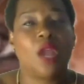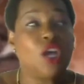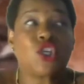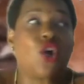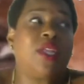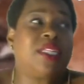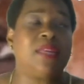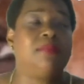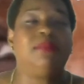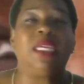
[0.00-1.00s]
So it
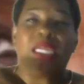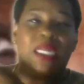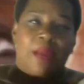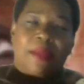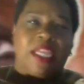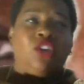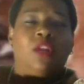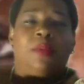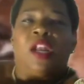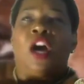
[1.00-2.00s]
didn't mean, he could
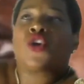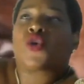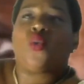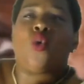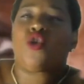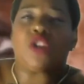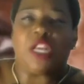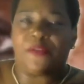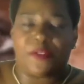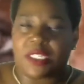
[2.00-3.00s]
have been under warning
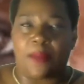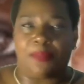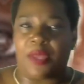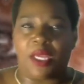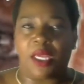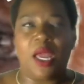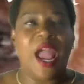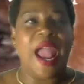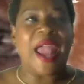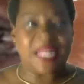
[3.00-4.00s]
for something
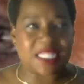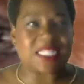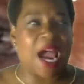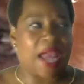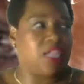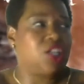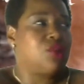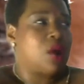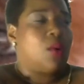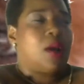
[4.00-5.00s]
and decided, you
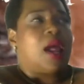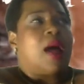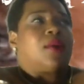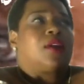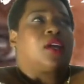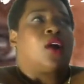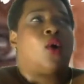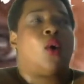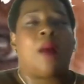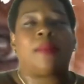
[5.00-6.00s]
know what, I'm not
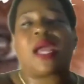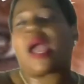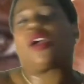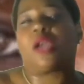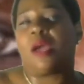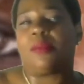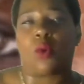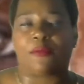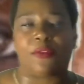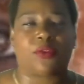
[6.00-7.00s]
going to come to
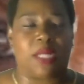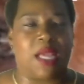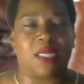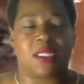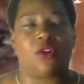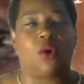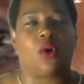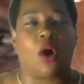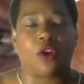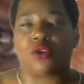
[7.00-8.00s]
work for 3 days. They'll no
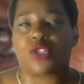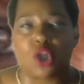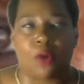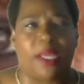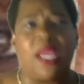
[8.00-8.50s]
call, no show me.